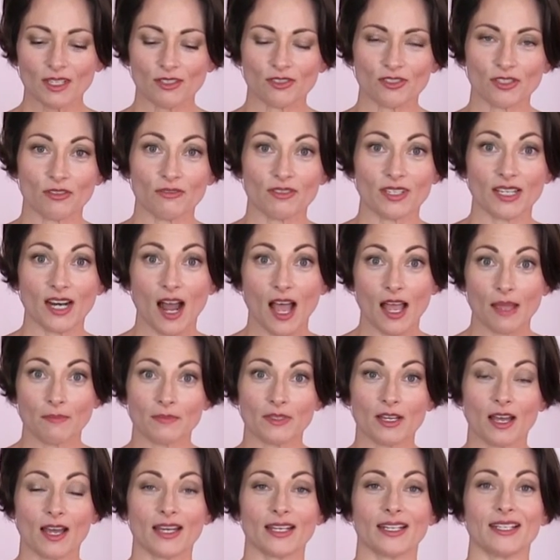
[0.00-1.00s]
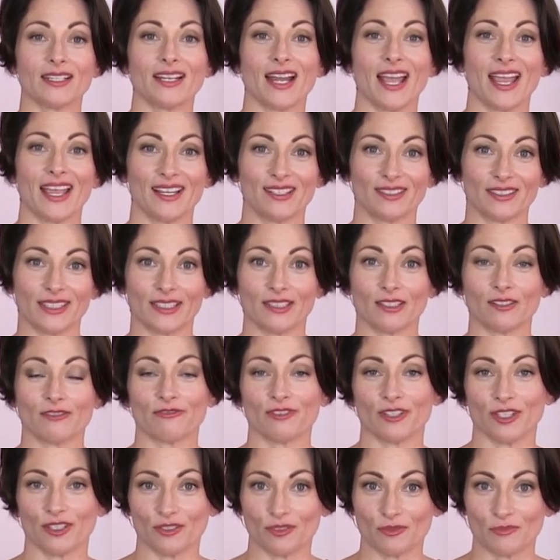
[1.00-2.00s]
so that I'm not inhaling the
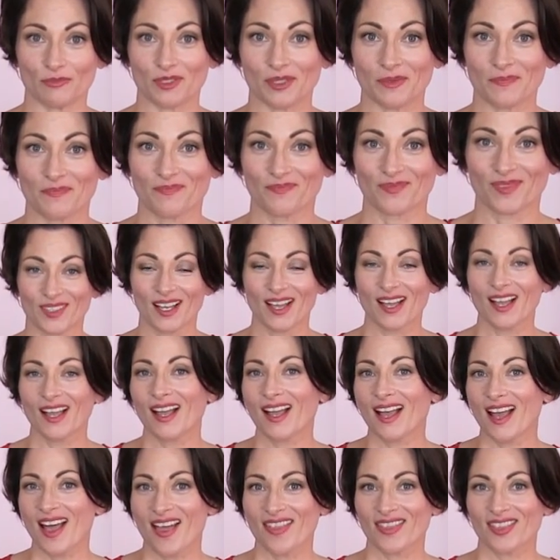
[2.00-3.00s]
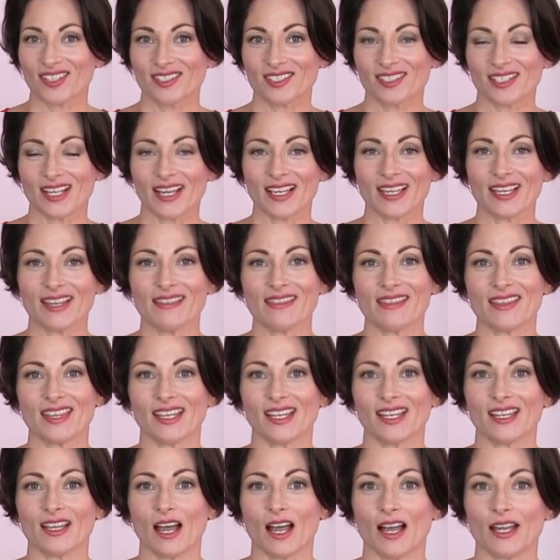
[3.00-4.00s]
fumes. The second
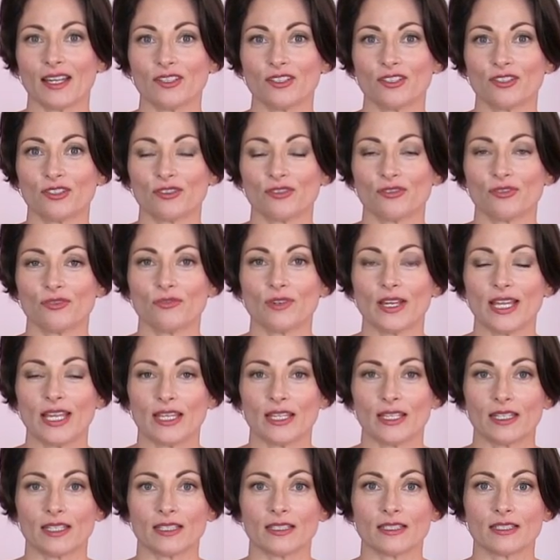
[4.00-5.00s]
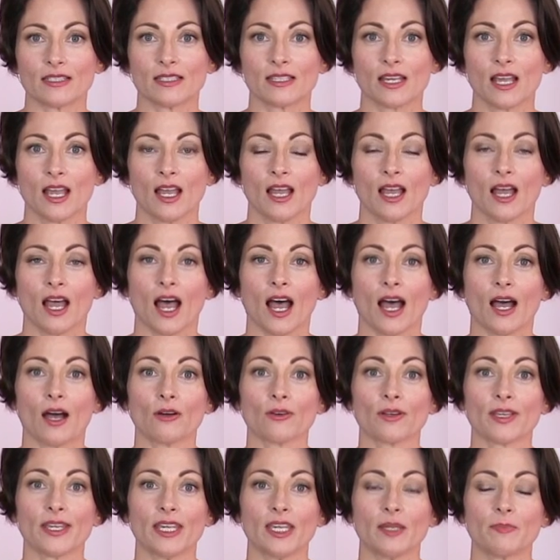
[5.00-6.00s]
thing I do is
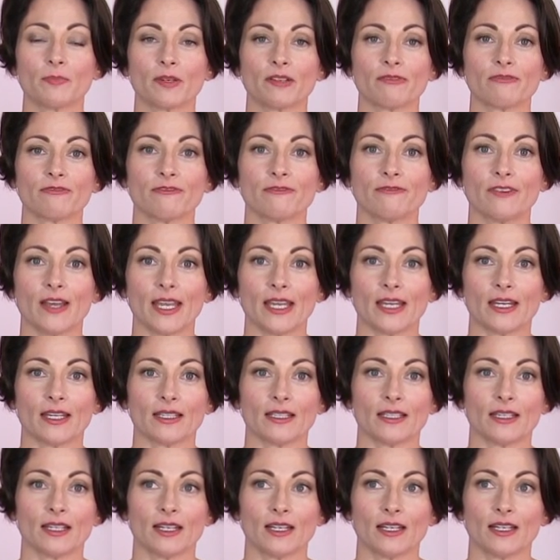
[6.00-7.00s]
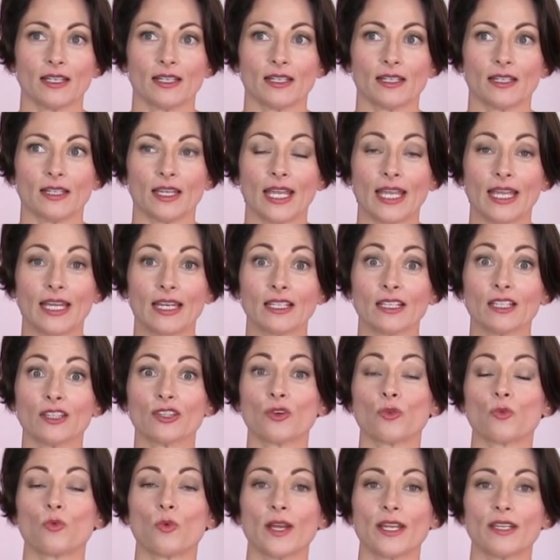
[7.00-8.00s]
I'll keep a fan in
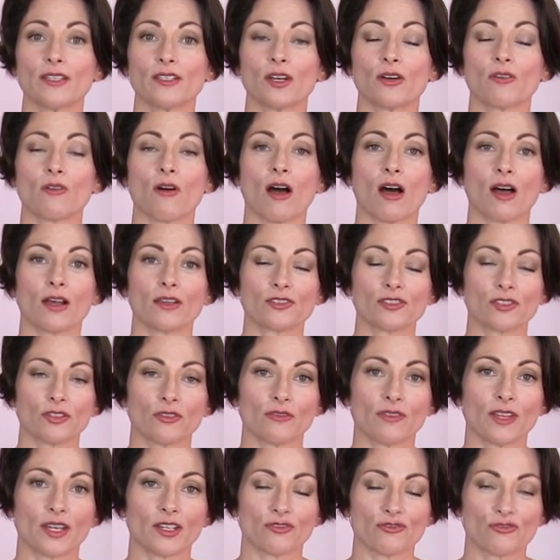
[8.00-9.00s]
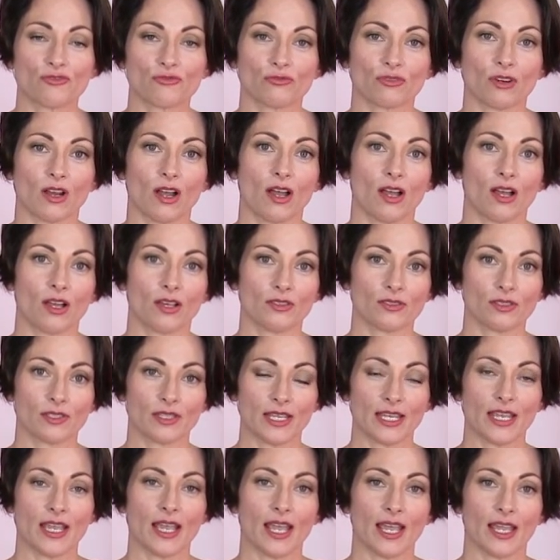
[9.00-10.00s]
the window also that draws
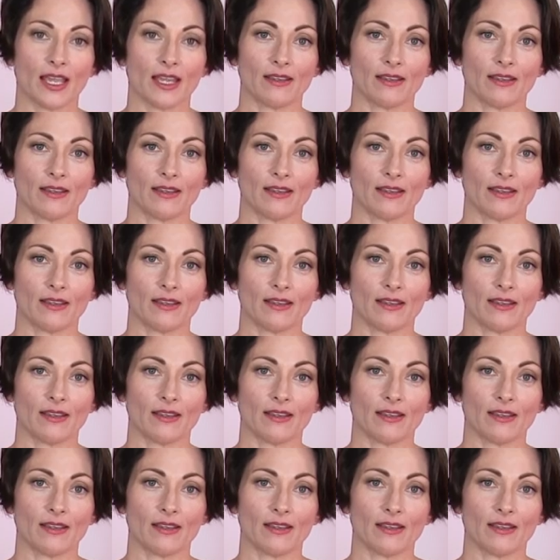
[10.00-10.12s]
the